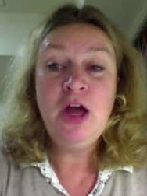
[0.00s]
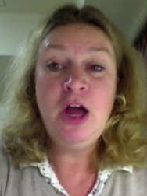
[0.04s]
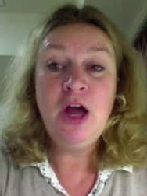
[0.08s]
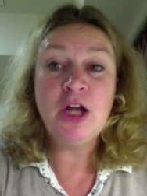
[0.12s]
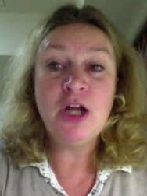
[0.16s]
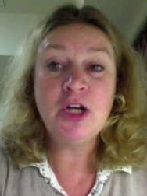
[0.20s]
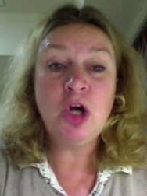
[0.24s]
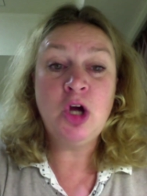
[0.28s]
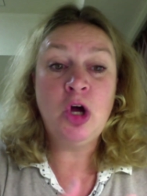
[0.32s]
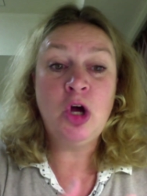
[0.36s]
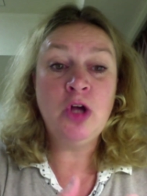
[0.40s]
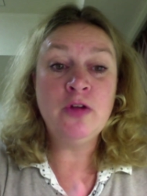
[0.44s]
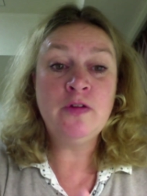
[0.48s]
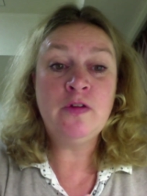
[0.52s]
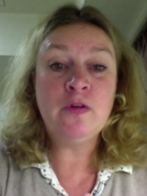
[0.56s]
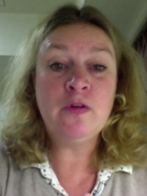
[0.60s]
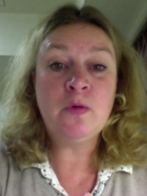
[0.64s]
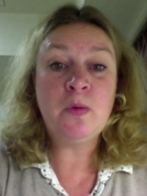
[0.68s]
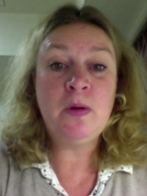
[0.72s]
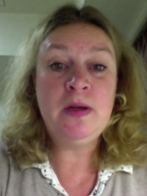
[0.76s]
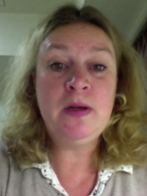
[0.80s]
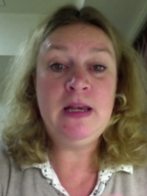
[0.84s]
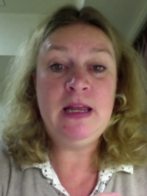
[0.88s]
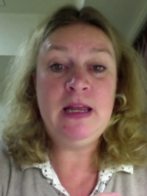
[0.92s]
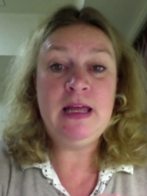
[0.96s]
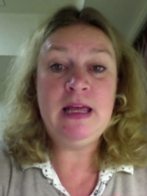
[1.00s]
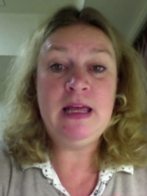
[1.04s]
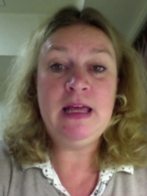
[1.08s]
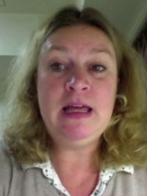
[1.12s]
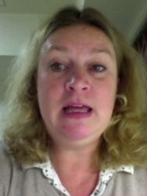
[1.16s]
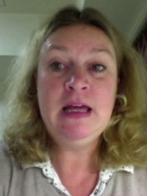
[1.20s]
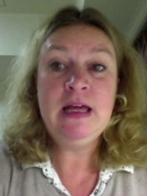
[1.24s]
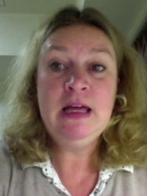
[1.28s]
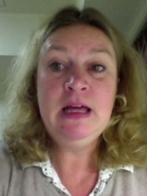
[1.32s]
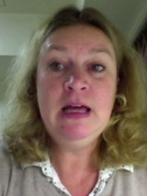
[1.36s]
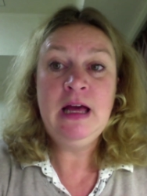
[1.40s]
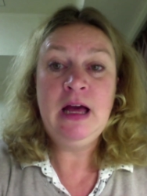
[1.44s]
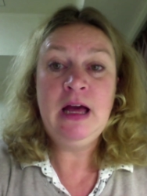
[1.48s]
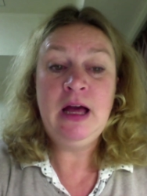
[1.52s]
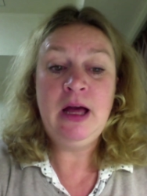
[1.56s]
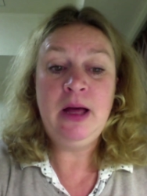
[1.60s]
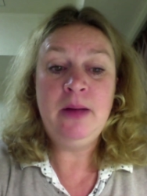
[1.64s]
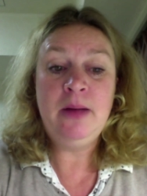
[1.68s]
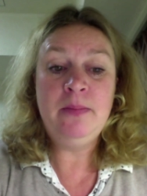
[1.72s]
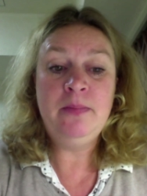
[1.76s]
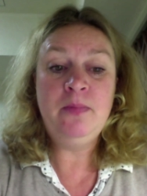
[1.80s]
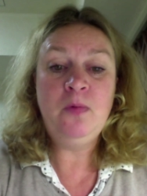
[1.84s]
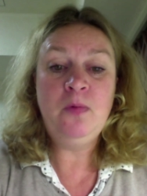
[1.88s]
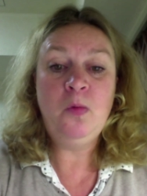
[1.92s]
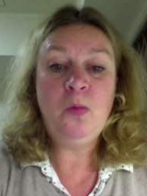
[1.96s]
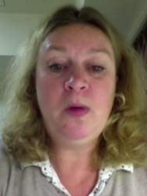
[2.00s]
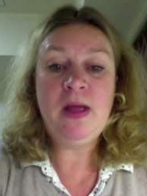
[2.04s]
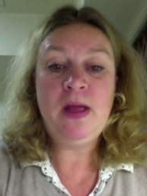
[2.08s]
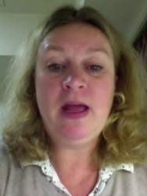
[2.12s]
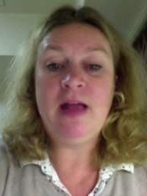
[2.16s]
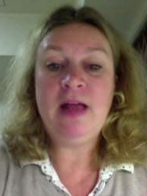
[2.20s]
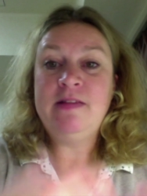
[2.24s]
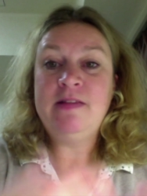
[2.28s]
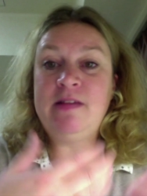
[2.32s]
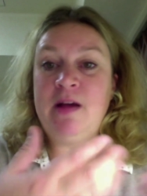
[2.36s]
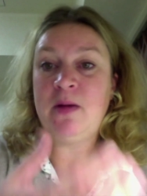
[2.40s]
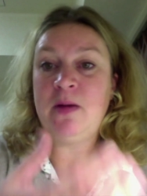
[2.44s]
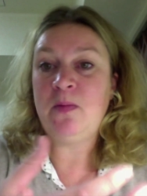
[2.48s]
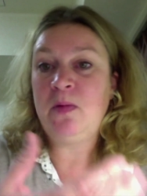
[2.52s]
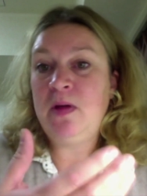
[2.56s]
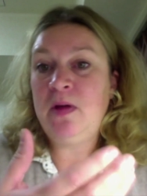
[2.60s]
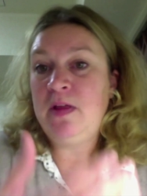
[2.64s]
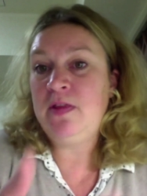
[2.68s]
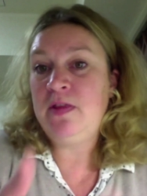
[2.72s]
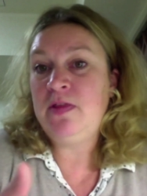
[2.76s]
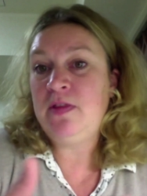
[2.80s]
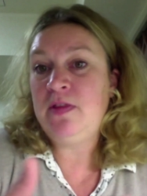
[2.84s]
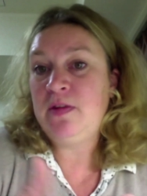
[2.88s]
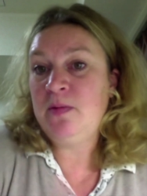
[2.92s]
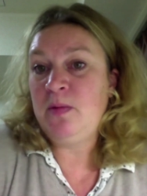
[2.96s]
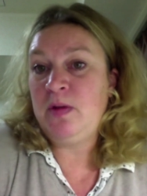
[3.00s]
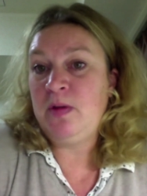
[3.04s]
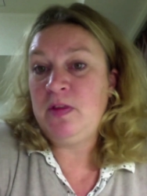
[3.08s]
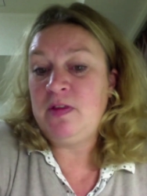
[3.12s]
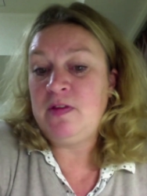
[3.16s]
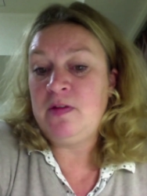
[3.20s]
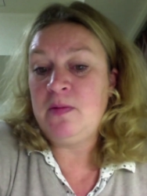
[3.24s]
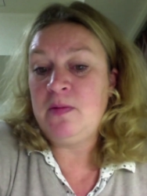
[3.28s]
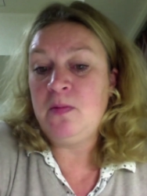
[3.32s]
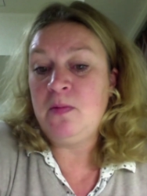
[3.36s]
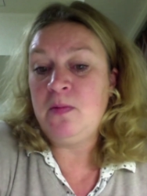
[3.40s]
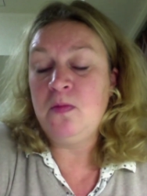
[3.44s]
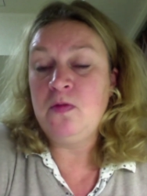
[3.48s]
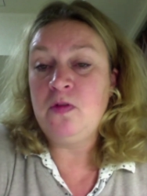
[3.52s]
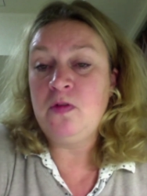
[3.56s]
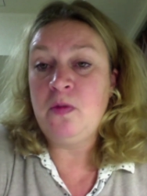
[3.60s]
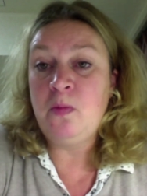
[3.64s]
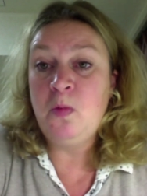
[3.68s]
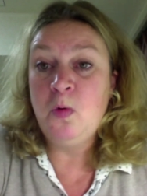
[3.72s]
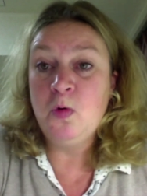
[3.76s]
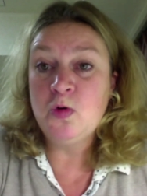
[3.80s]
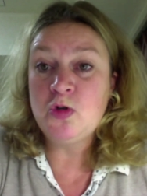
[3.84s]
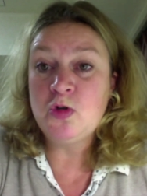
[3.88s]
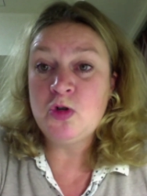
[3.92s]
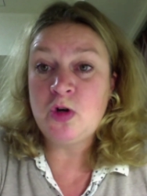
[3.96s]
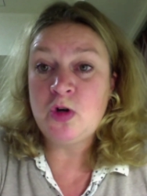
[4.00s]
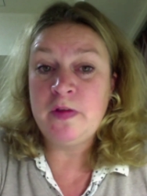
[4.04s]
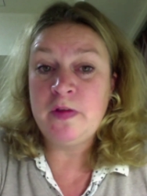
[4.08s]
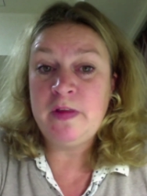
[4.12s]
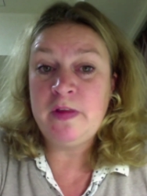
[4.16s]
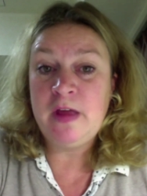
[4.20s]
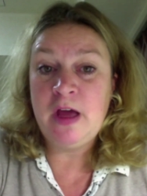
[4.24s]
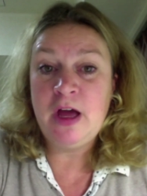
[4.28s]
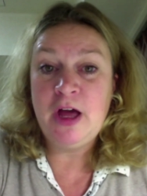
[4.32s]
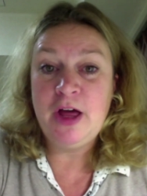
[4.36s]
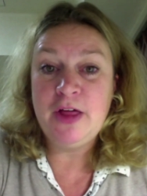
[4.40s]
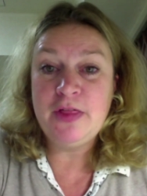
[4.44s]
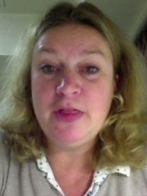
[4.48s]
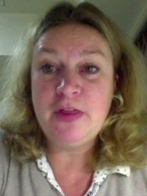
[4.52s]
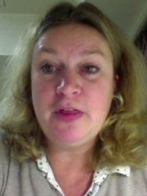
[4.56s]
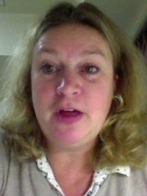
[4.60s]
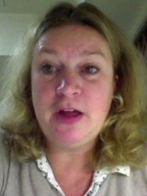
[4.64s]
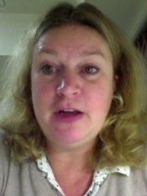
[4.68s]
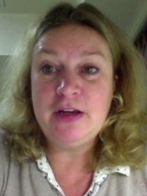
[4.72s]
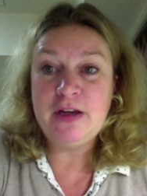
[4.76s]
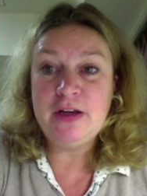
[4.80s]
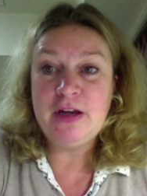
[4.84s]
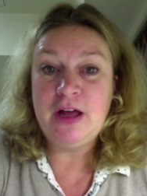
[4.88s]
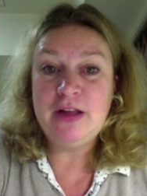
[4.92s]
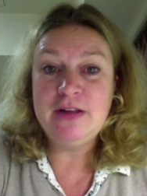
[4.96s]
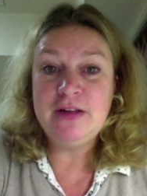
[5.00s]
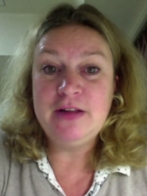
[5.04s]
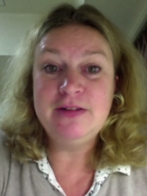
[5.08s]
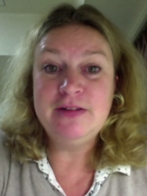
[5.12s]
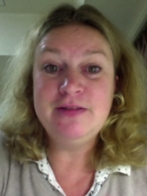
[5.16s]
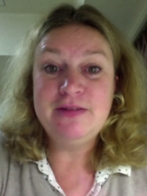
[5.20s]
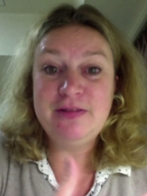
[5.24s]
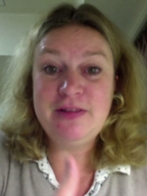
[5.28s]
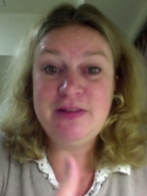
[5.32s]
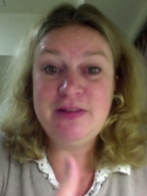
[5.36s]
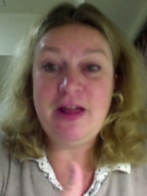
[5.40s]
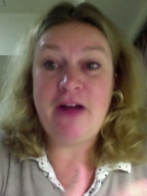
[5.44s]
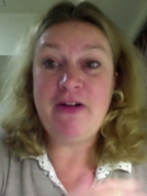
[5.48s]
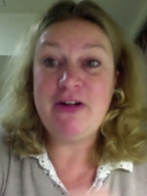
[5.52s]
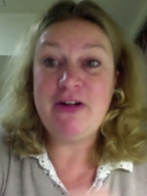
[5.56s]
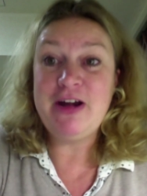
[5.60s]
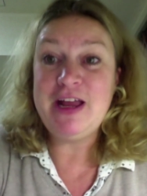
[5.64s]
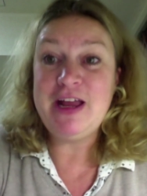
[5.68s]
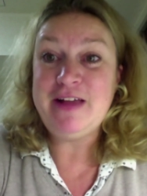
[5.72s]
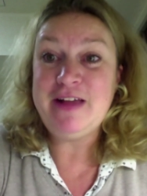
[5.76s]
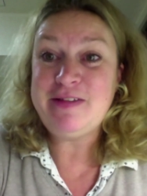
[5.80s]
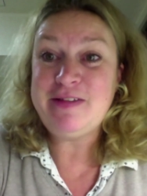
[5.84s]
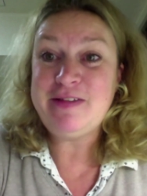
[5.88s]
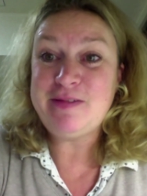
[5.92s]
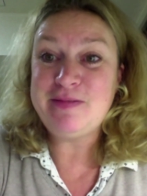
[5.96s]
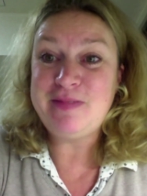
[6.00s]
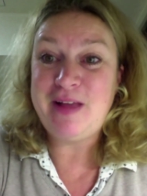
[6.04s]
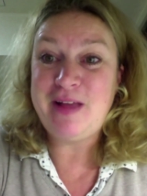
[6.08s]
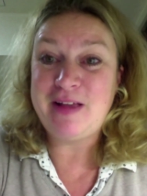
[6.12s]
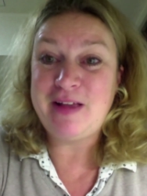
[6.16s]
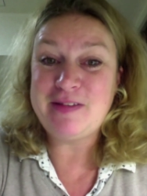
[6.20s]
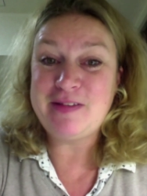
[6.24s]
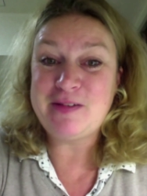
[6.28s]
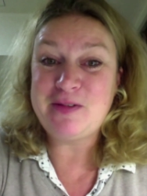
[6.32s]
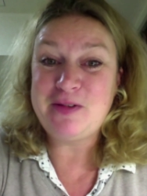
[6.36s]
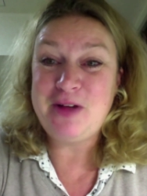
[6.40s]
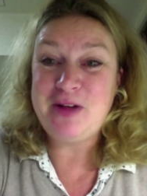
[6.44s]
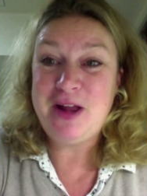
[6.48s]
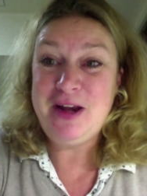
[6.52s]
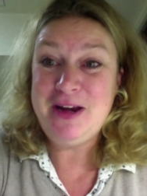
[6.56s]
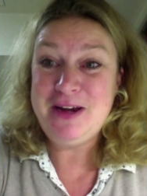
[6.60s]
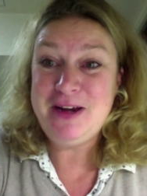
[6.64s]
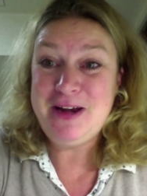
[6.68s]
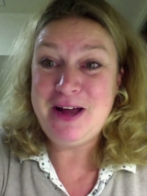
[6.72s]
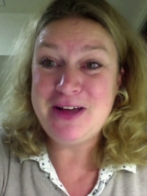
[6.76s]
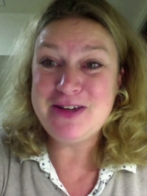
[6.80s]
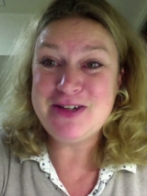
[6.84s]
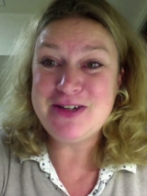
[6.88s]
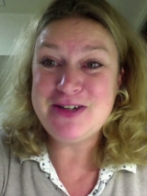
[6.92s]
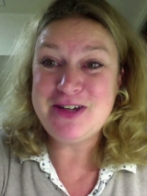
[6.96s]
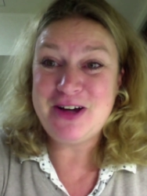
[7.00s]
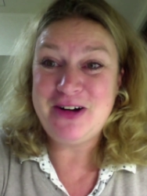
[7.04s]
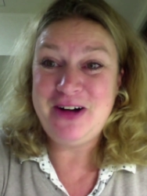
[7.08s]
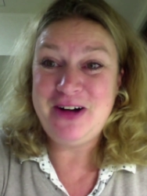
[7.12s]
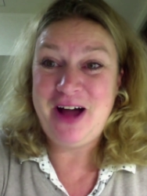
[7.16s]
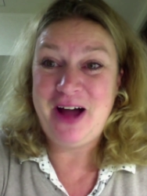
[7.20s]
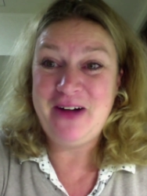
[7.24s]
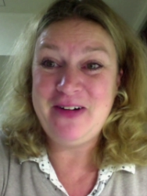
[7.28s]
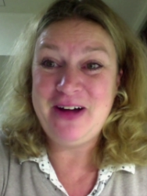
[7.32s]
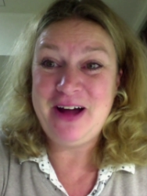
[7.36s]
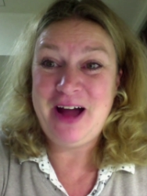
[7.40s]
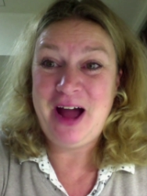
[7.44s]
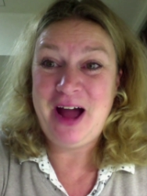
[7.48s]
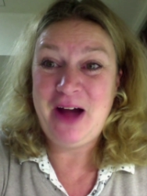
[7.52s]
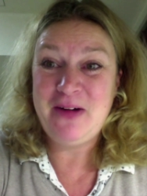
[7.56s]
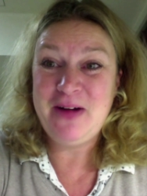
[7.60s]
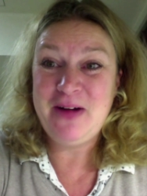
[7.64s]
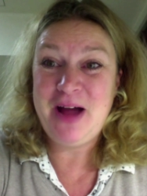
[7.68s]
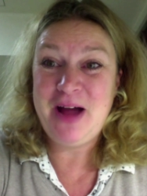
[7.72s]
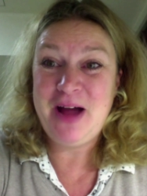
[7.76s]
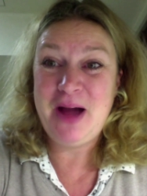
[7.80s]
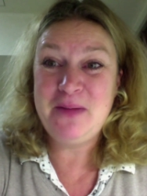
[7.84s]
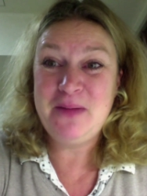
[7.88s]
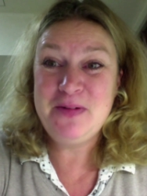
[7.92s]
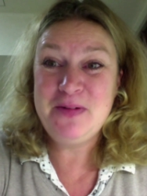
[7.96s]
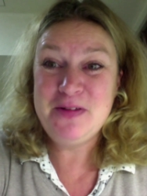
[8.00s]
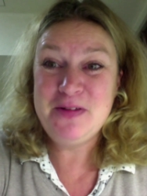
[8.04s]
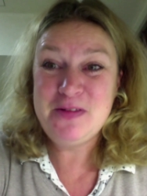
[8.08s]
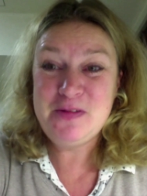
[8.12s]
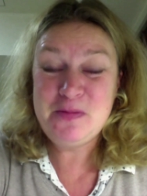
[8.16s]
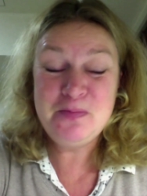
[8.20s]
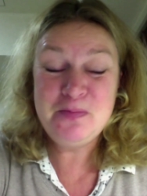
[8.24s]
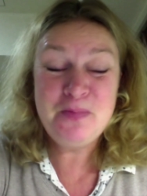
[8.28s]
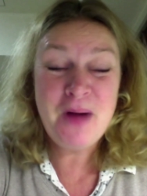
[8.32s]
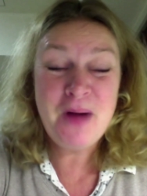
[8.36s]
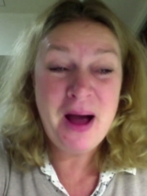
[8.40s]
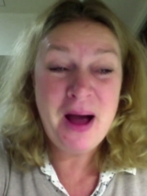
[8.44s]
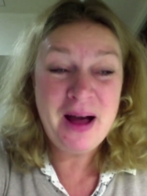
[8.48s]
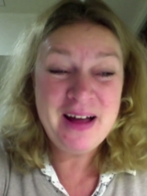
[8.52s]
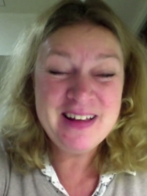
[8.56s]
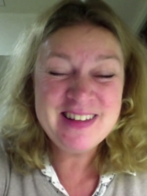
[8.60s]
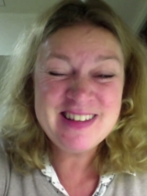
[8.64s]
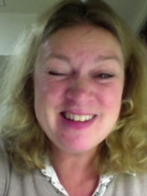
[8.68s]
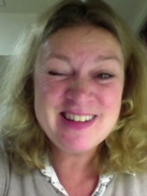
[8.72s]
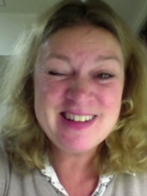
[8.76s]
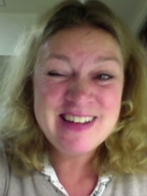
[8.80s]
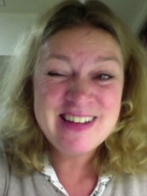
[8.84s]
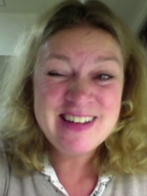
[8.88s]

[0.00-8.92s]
and consequently, um, we end up with with some some water on the Earth, and and there it is, and that's in a nutshell how how it happens. But